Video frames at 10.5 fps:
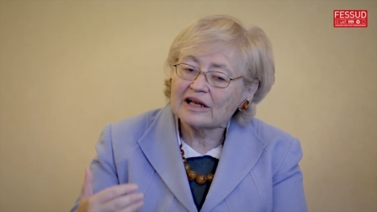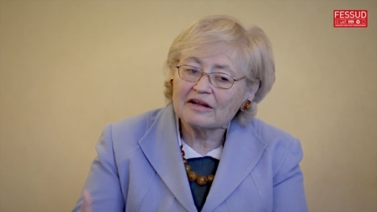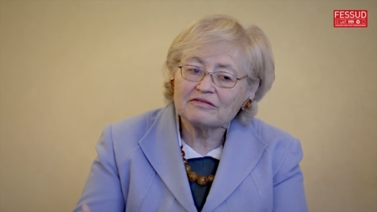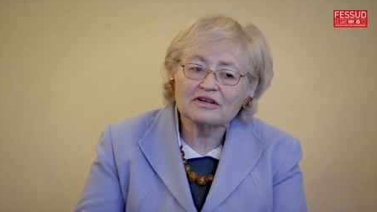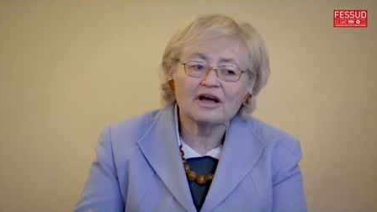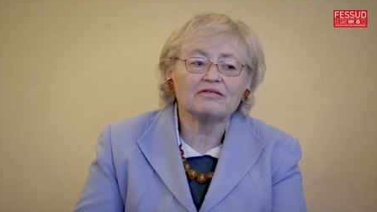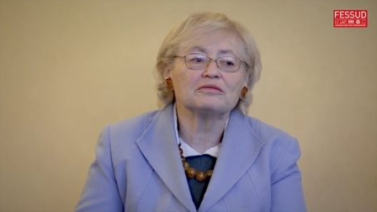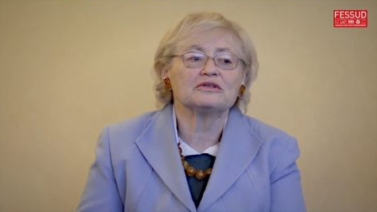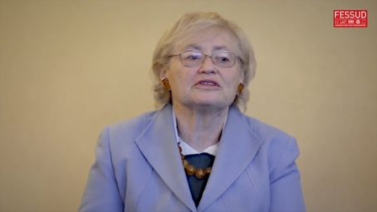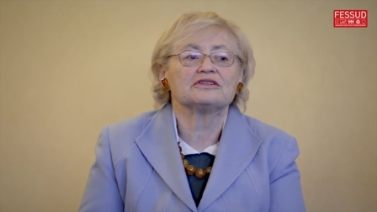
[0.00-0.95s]
eleven
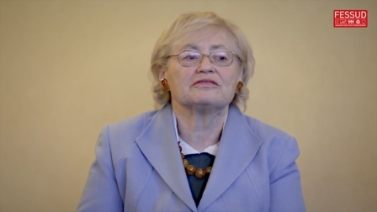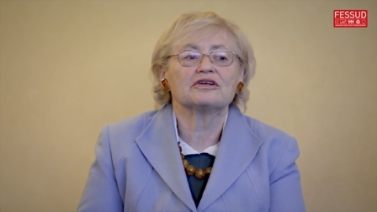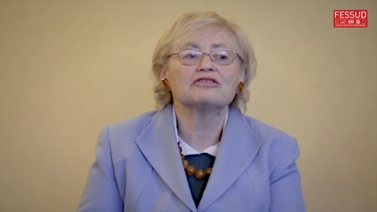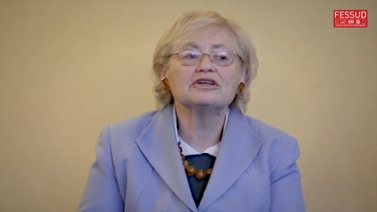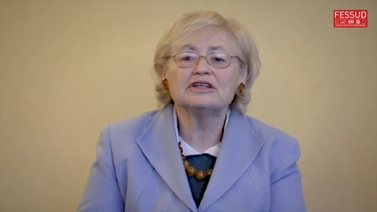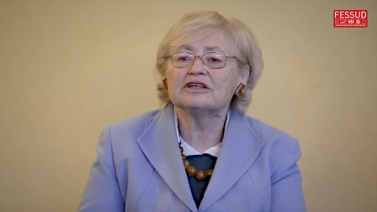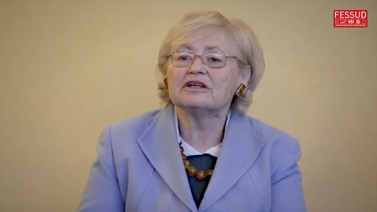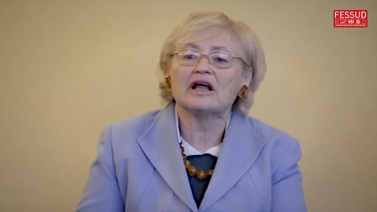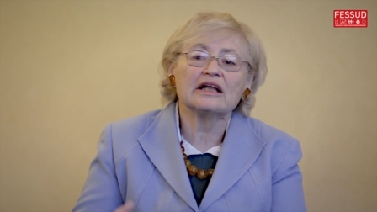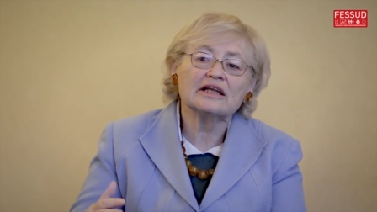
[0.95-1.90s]
governments have agreed
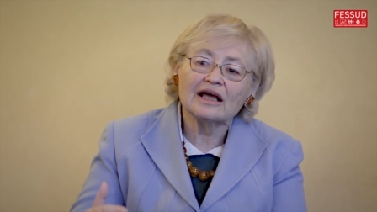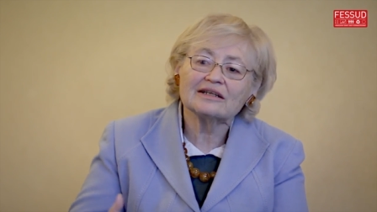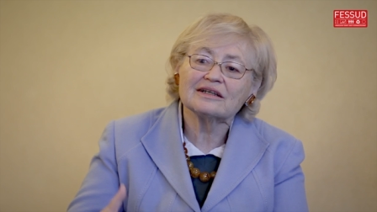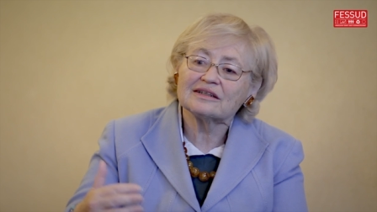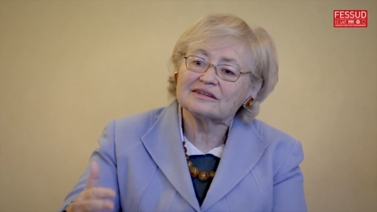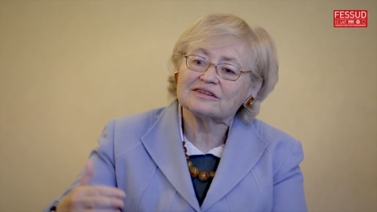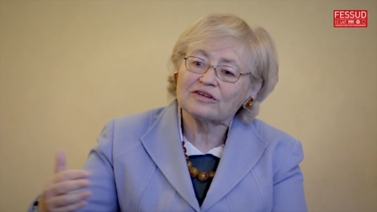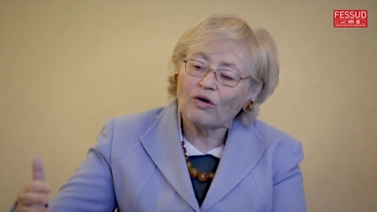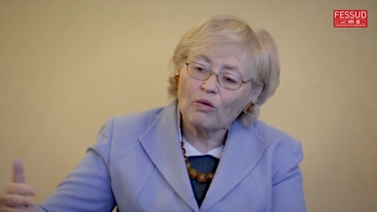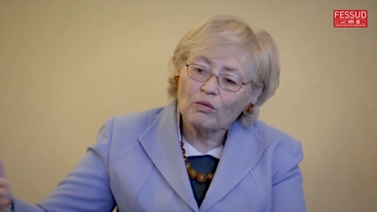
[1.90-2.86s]
it, and yet
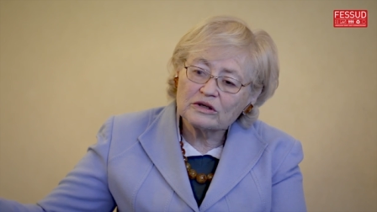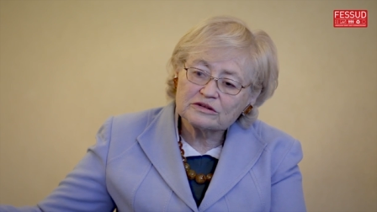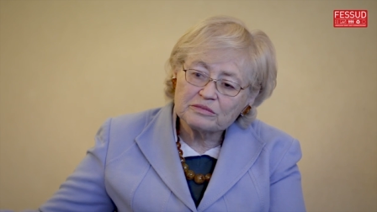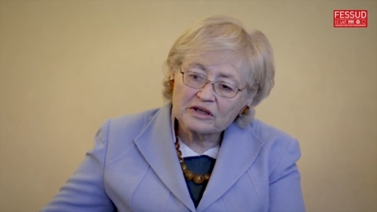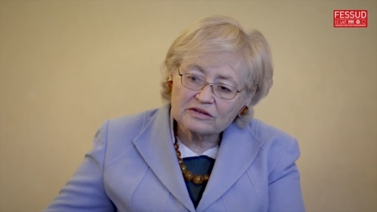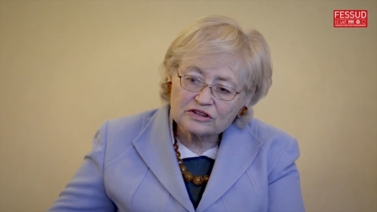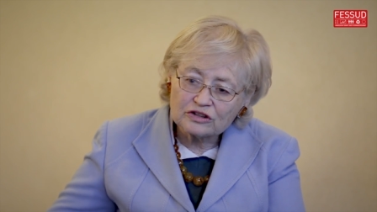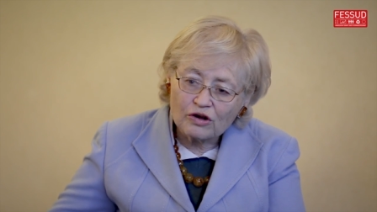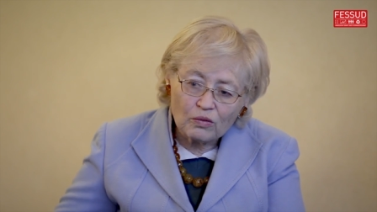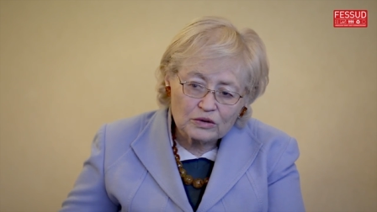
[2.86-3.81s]
it's always being
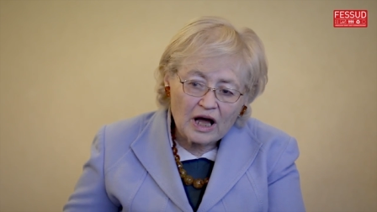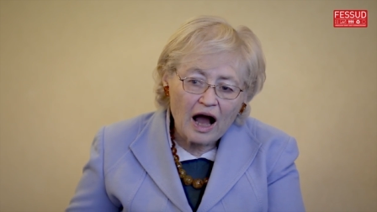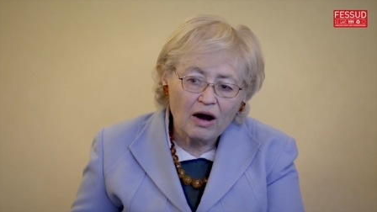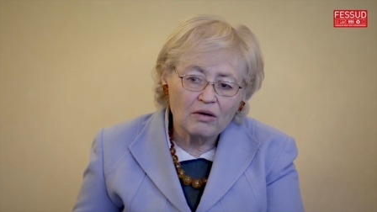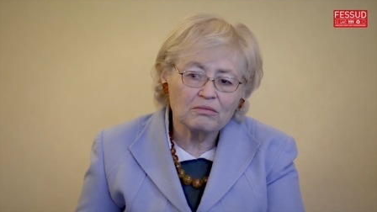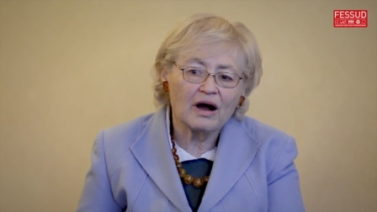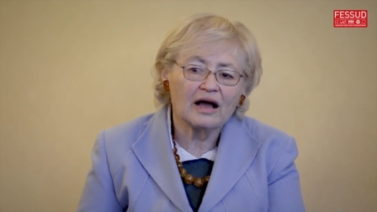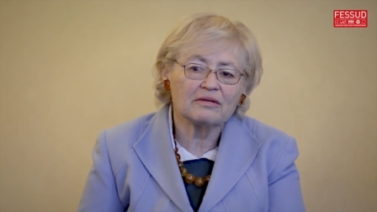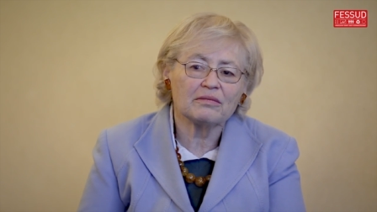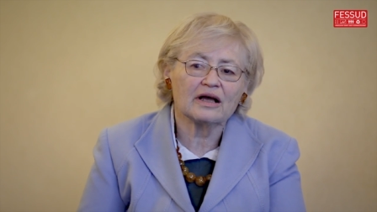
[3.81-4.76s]
slowed down
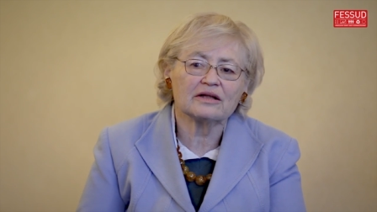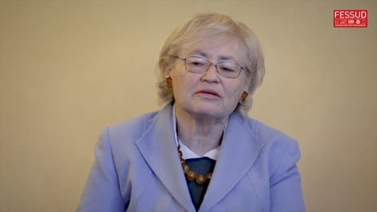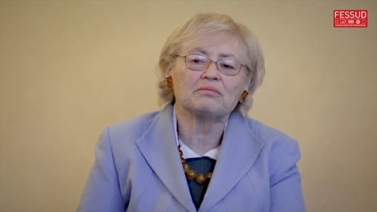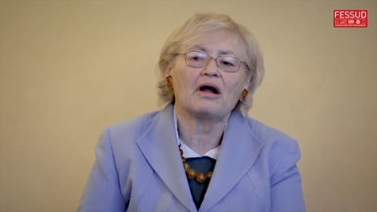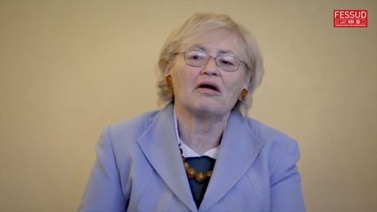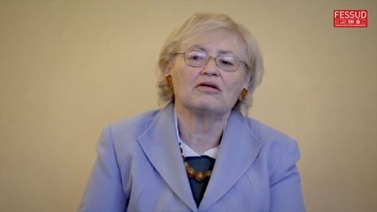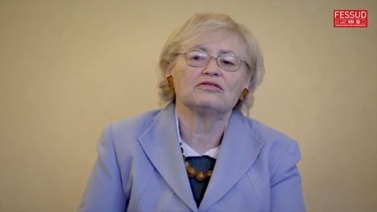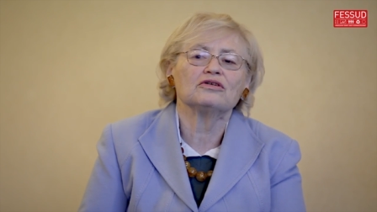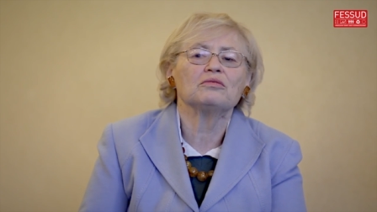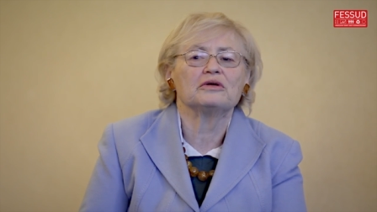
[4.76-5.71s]
by, by the power
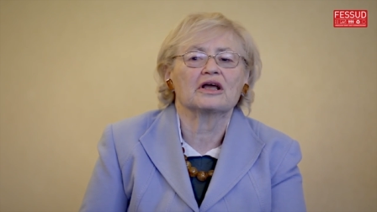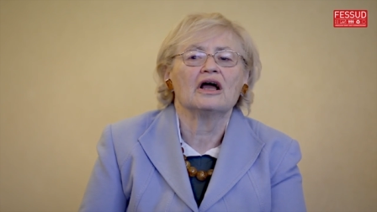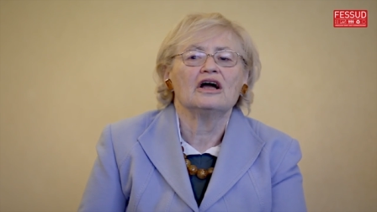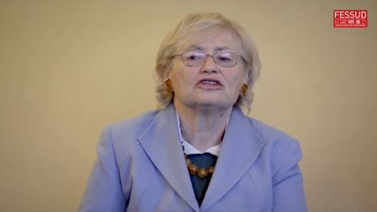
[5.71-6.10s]
of lobbying.